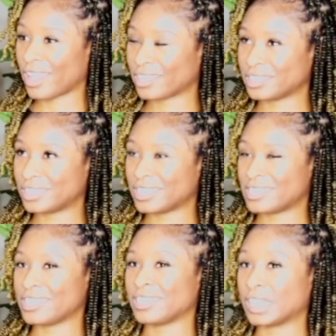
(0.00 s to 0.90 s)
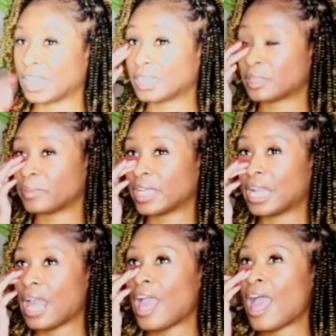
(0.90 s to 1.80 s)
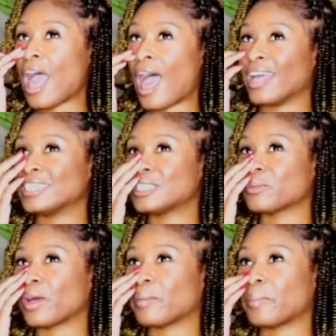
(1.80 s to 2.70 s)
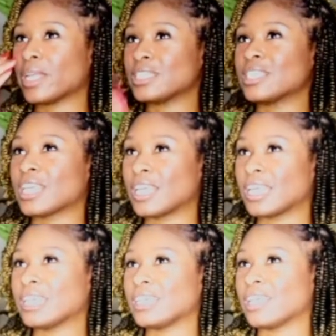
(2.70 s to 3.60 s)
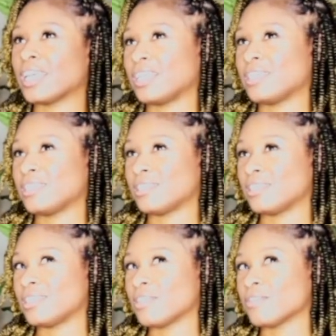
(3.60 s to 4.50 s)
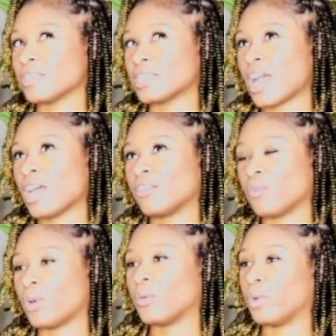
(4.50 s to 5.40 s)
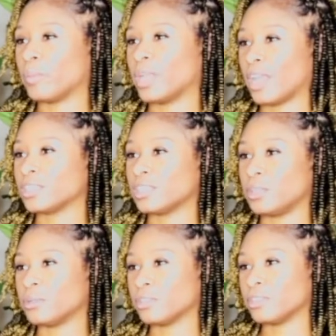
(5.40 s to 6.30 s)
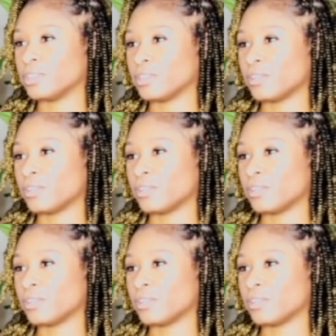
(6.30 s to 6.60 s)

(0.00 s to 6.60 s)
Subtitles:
actually, and they said they liked it, but I just want men to get a different side of what women actually go through.